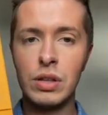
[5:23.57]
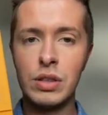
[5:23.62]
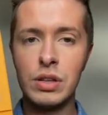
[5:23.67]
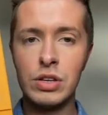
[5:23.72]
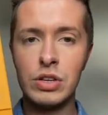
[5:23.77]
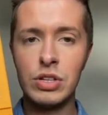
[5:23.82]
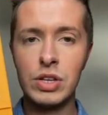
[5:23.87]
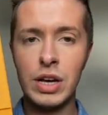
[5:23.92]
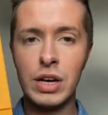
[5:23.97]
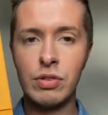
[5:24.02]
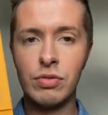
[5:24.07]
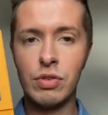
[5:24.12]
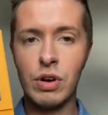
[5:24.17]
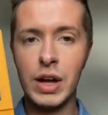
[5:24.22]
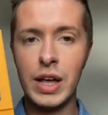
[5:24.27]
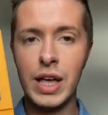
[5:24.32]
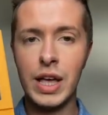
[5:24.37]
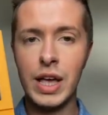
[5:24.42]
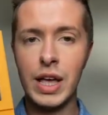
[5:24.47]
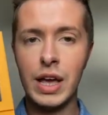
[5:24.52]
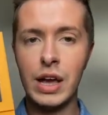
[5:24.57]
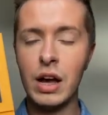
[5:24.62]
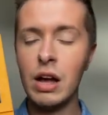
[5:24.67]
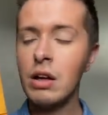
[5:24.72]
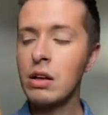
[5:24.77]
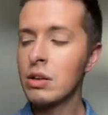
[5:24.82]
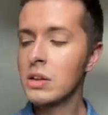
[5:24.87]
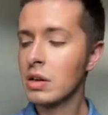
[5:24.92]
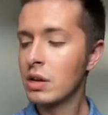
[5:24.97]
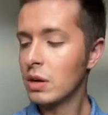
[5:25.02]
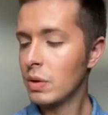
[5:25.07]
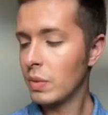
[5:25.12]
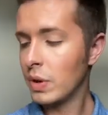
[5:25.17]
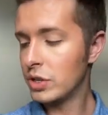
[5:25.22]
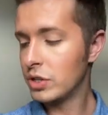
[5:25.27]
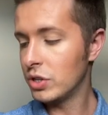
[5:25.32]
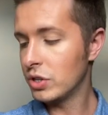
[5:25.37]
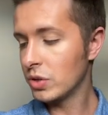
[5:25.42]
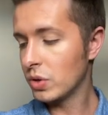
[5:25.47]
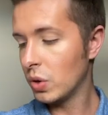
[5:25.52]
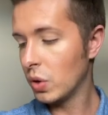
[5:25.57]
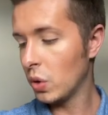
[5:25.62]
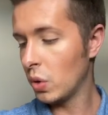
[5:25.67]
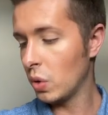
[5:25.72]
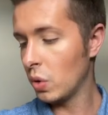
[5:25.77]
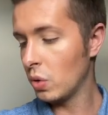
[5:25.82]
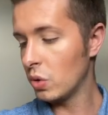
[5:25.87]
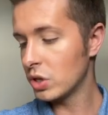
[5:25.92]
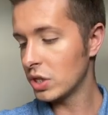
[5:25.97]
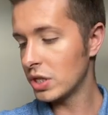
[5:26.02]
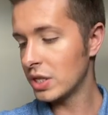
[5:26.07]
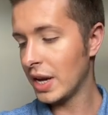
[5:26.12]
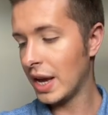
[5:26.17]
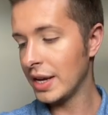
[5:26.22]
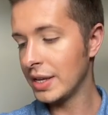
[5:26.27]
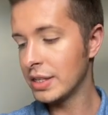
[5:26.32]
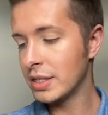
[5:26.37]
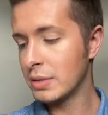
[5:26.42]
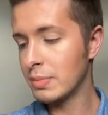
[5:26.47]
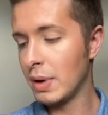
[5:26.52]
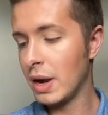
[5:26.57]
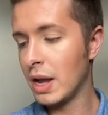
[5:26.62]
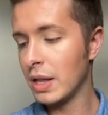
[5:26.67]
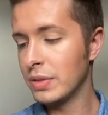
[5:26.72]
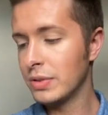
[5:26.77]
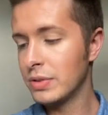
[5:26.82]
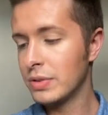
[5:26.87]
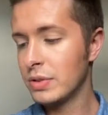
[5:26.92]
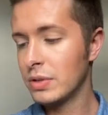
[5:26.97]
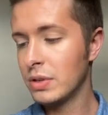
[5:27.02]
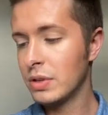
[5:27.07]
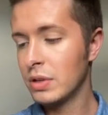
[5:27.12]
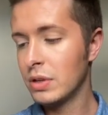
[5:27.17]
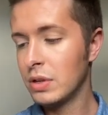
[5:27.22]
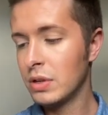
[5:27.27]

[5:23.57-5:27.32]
This shade right here, which is called Taste Buds.